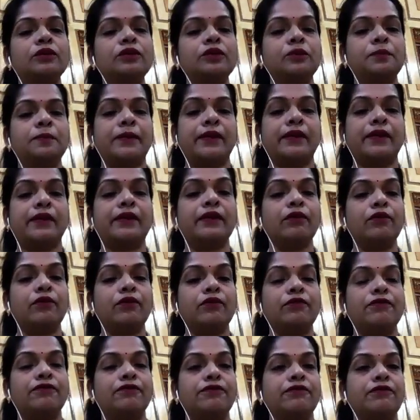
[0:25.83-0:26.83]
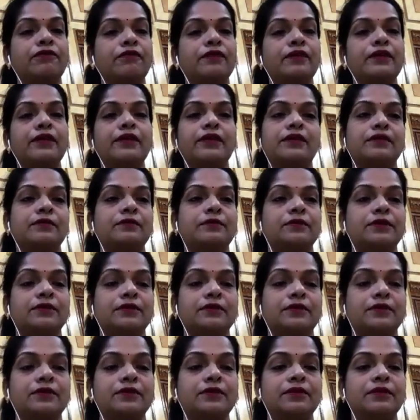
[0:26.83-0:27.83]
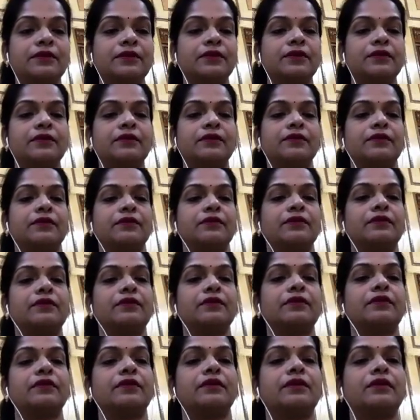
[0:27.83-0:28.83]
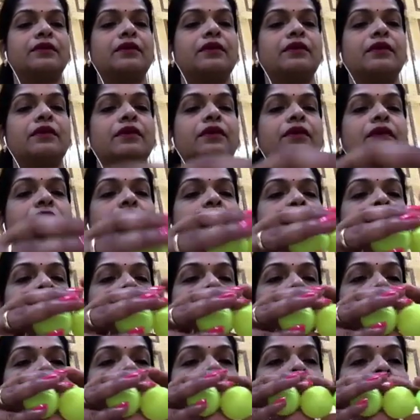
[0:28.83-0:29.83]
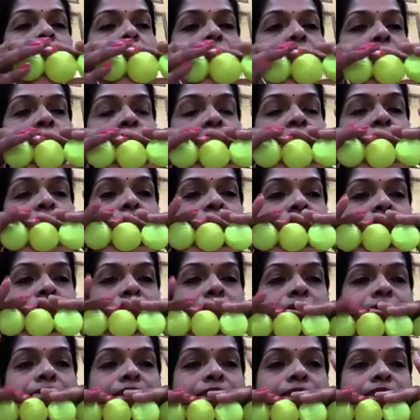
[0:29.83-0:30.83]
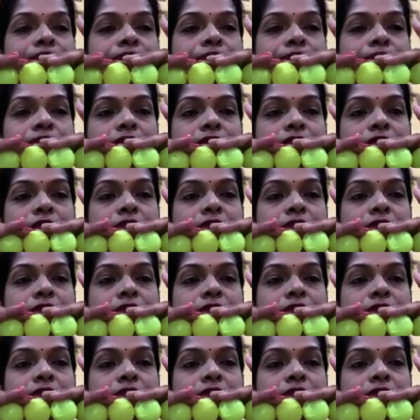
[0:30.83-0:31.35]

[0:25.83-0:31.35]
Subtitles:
the close packing of atoms. Now, you see,